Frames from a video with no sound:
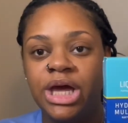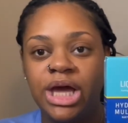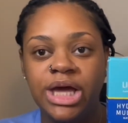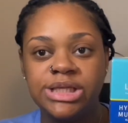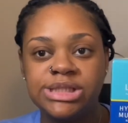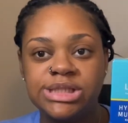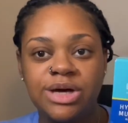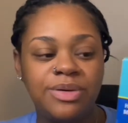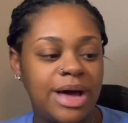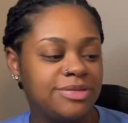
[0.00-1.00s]
And
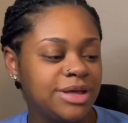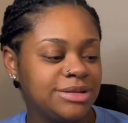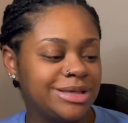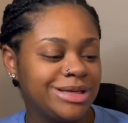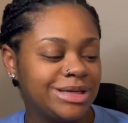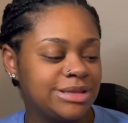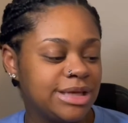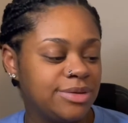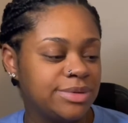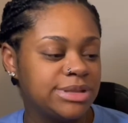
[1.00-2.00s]
so I think the good
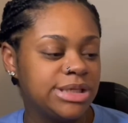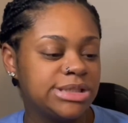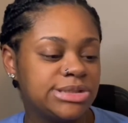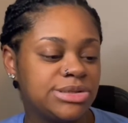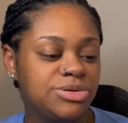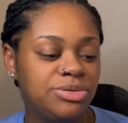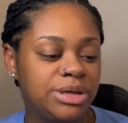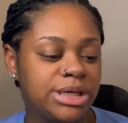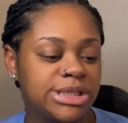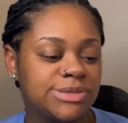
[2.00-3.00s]
thing with these two
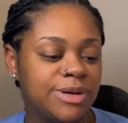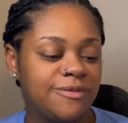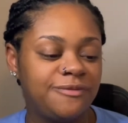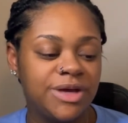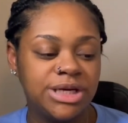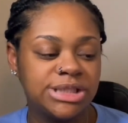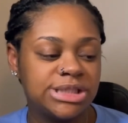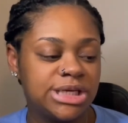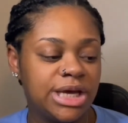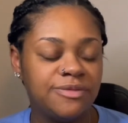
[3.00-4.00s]
is with
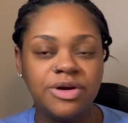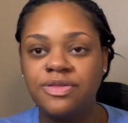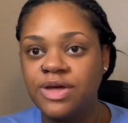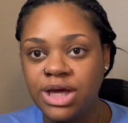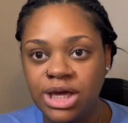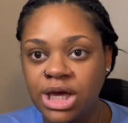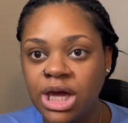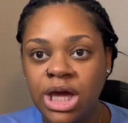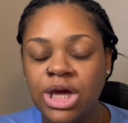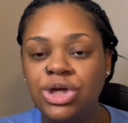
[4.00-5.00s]
fitness and everything,
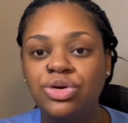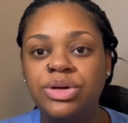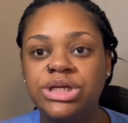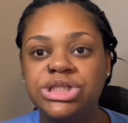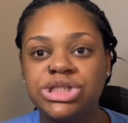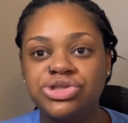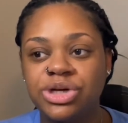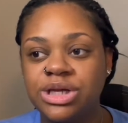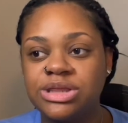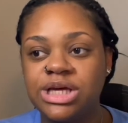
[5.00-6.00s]
you can just
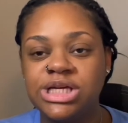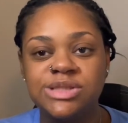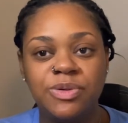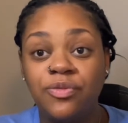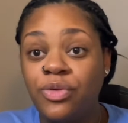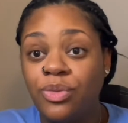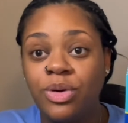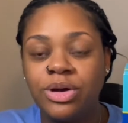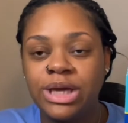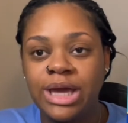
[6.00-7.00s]
drink these before
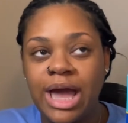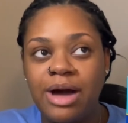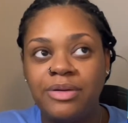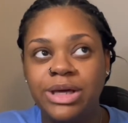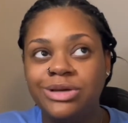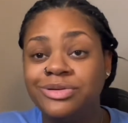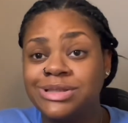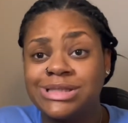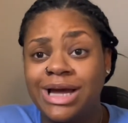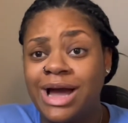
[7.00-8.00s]
working out and you
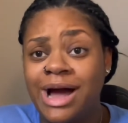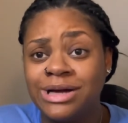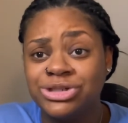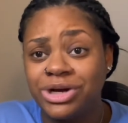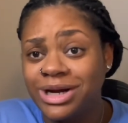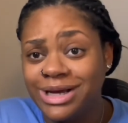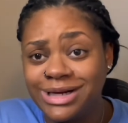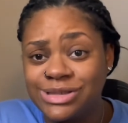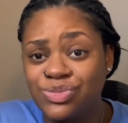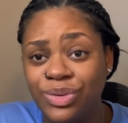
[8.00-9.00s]
can stay hydrated
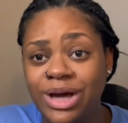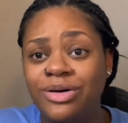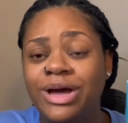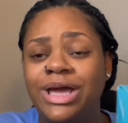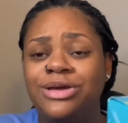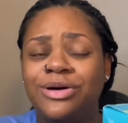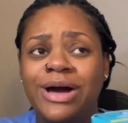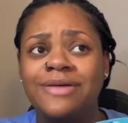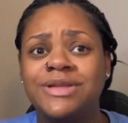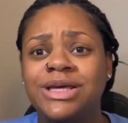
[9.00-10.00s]
as well. And you
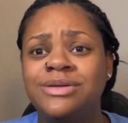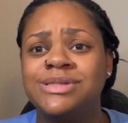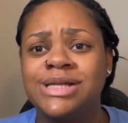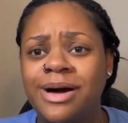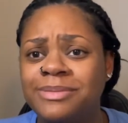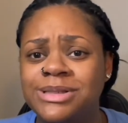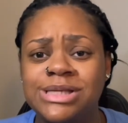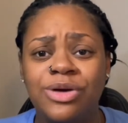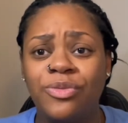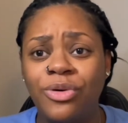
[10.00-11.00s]
don't have to keep stopping and
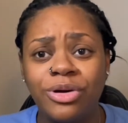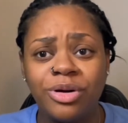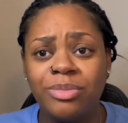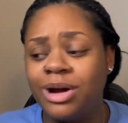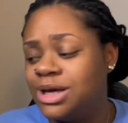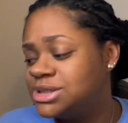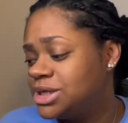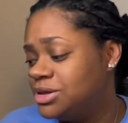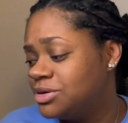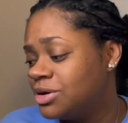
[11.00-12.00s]
take water breaks
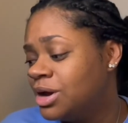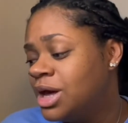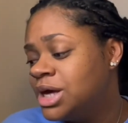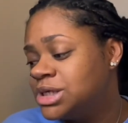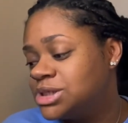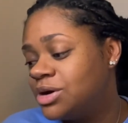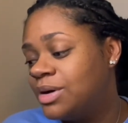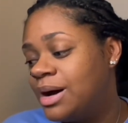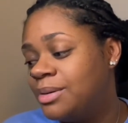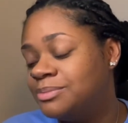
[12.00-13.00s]
either.
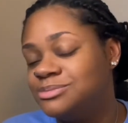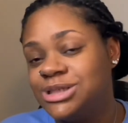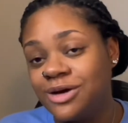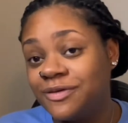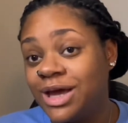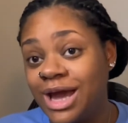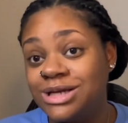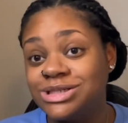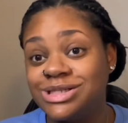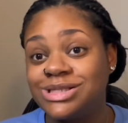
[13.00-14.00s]
So I'm definitely
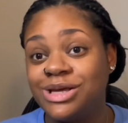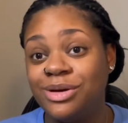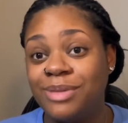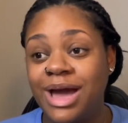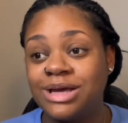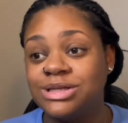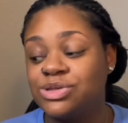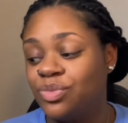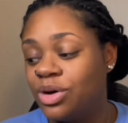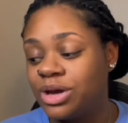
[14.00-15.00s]
anxious to get back
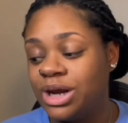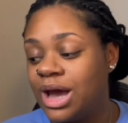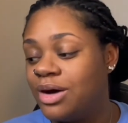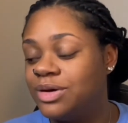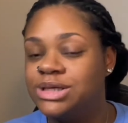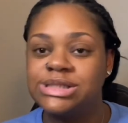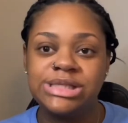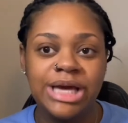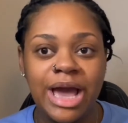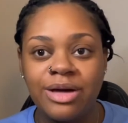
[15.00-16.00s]
into working out and
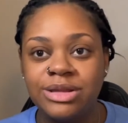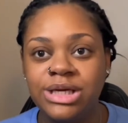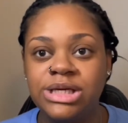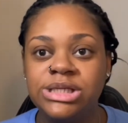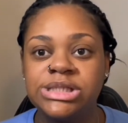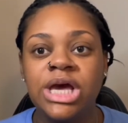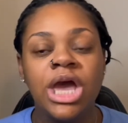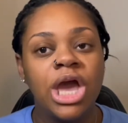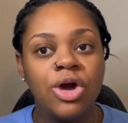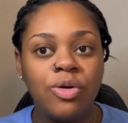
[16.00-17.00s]
see how these
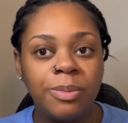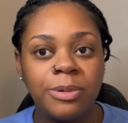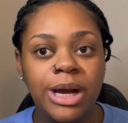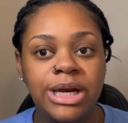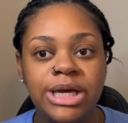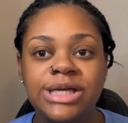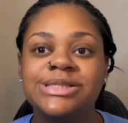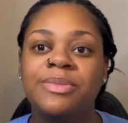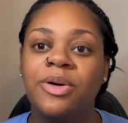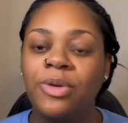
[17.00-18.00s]
incorporated
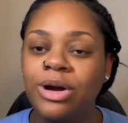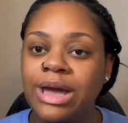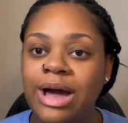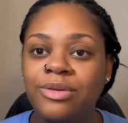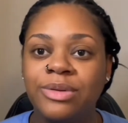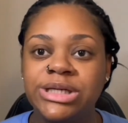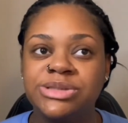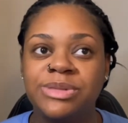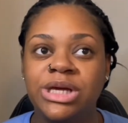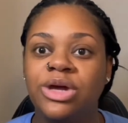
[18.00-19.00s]
into my workout
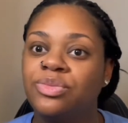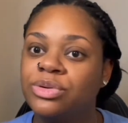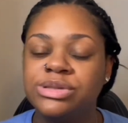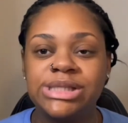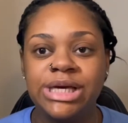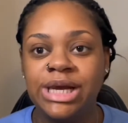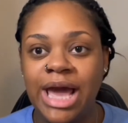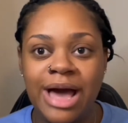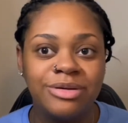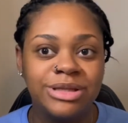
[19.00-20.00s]
regimen and routine,
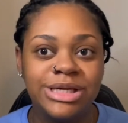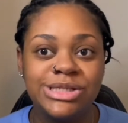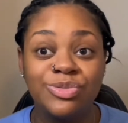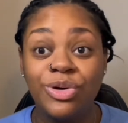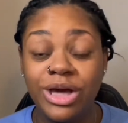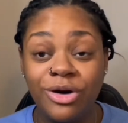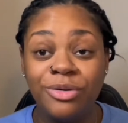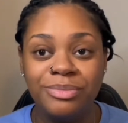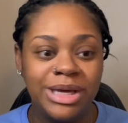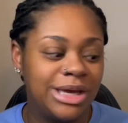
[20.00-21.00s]
how these will
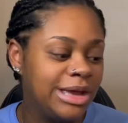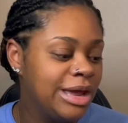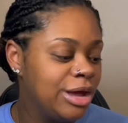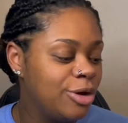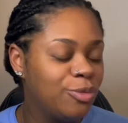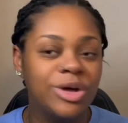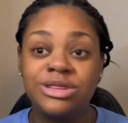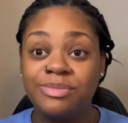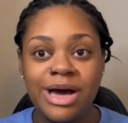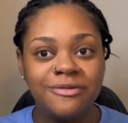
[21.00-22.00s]
help me
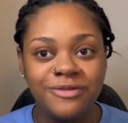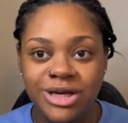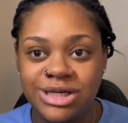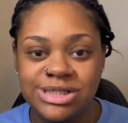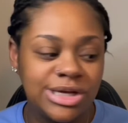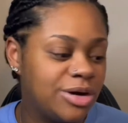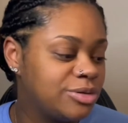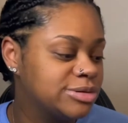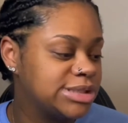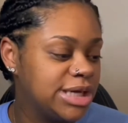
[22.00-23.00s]
with my fitness
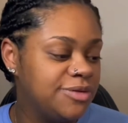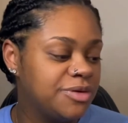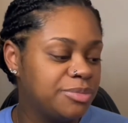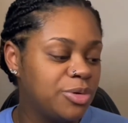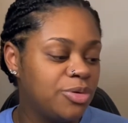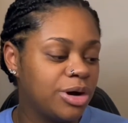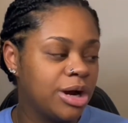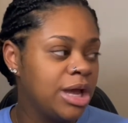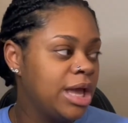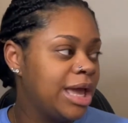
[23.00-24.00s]
goals even
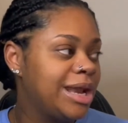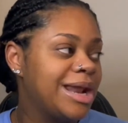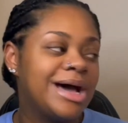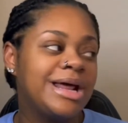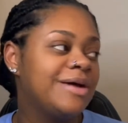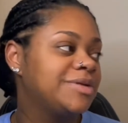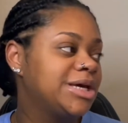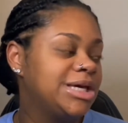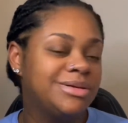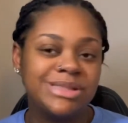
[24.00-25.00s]
more and not having to
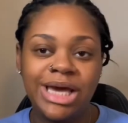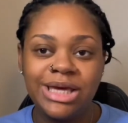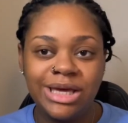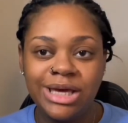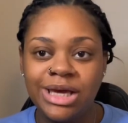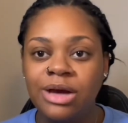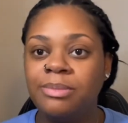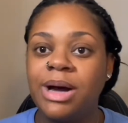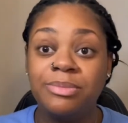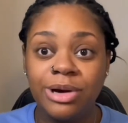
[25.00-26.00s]
keep taking
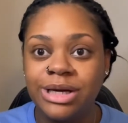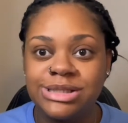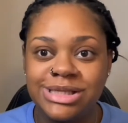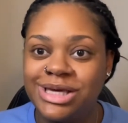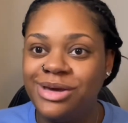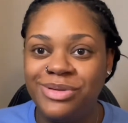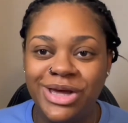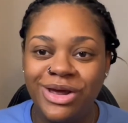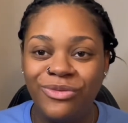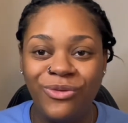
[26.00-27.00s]
my breaks to keep
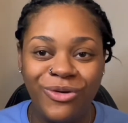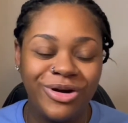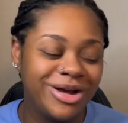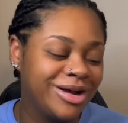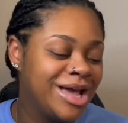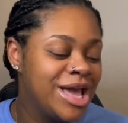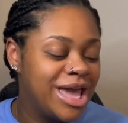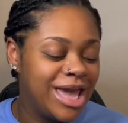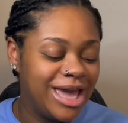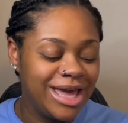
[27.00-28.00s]
getting water.
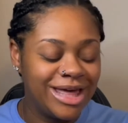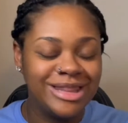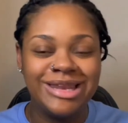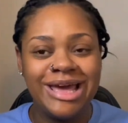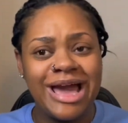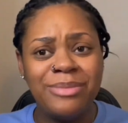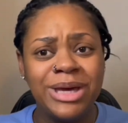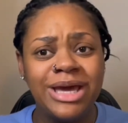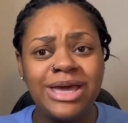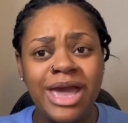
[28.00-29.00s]
And I
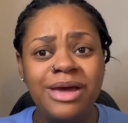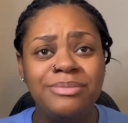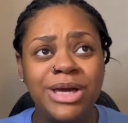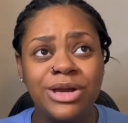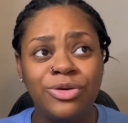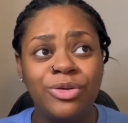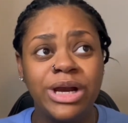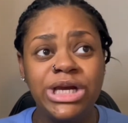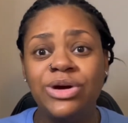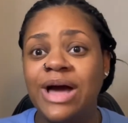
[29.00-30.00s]
mean, it can be
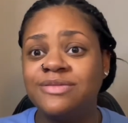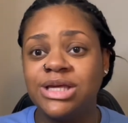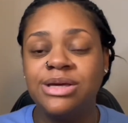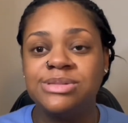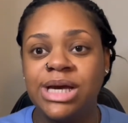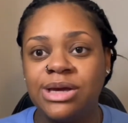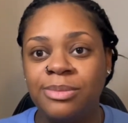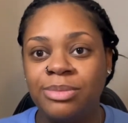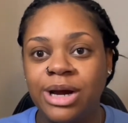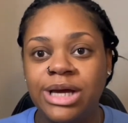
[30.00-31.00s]
annoying. You have to keep
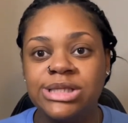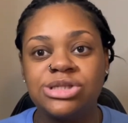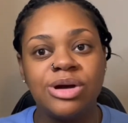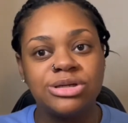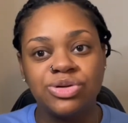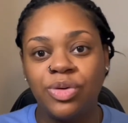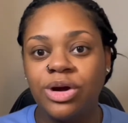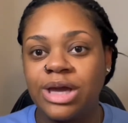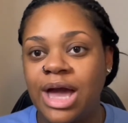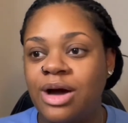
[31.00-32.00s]
taking breaks throughout your
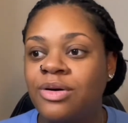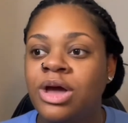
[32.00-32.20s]
workout.